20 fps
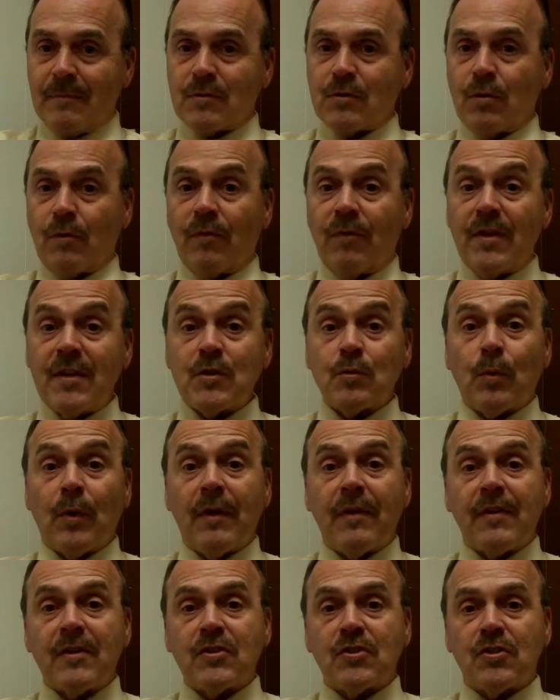So this way
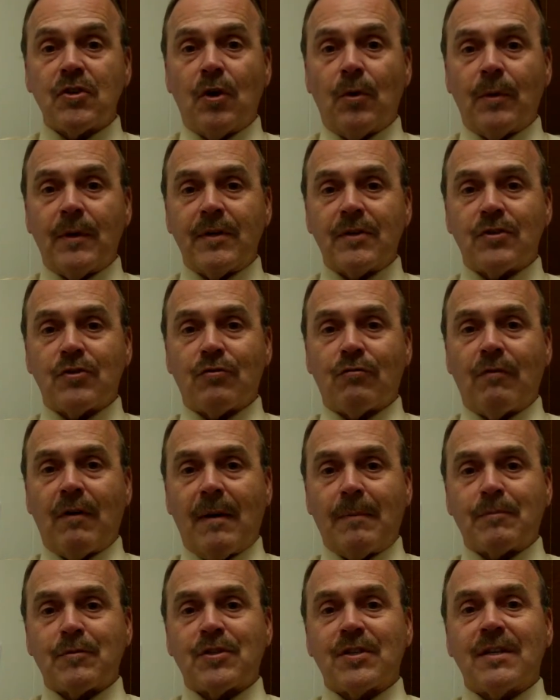there's no
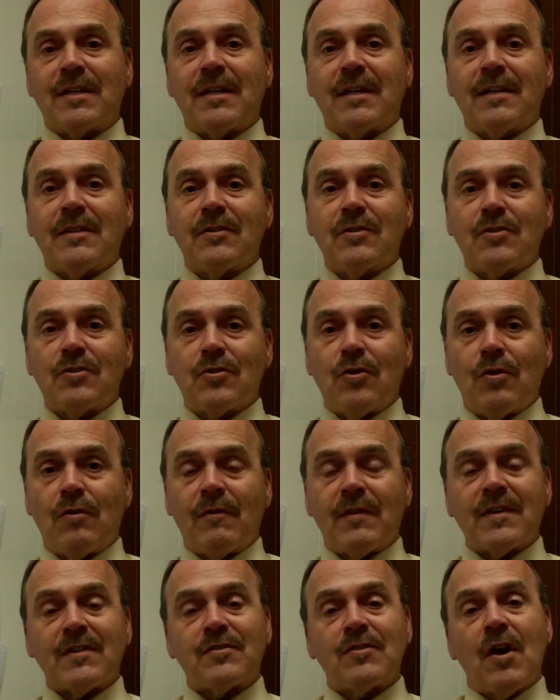interruption in
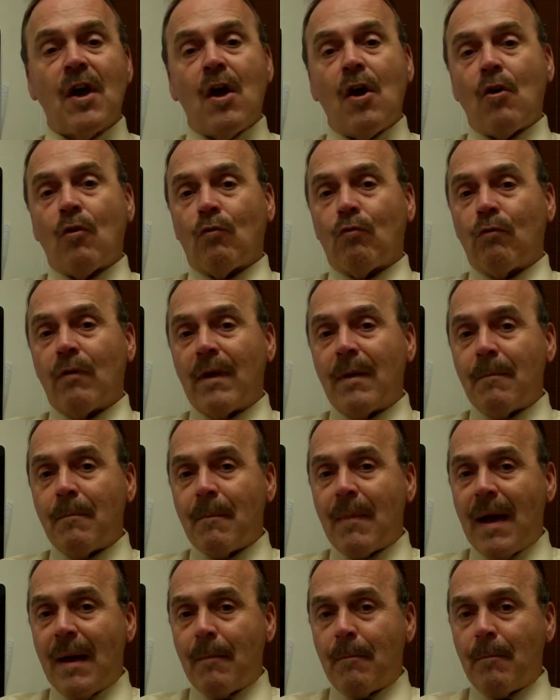service.
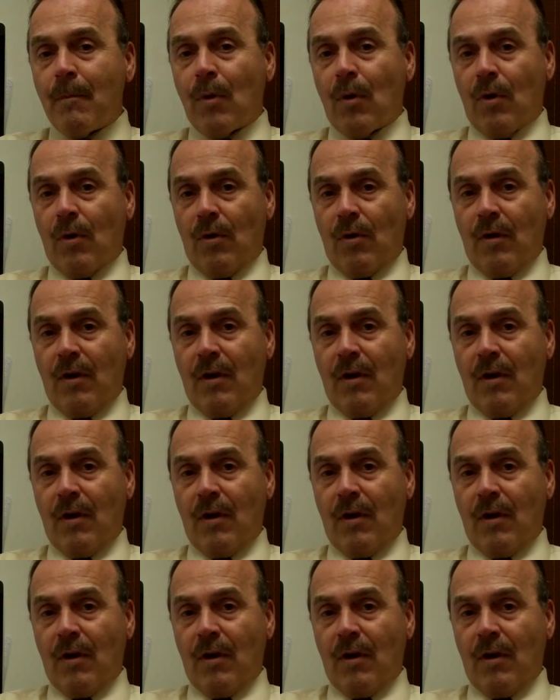Remember,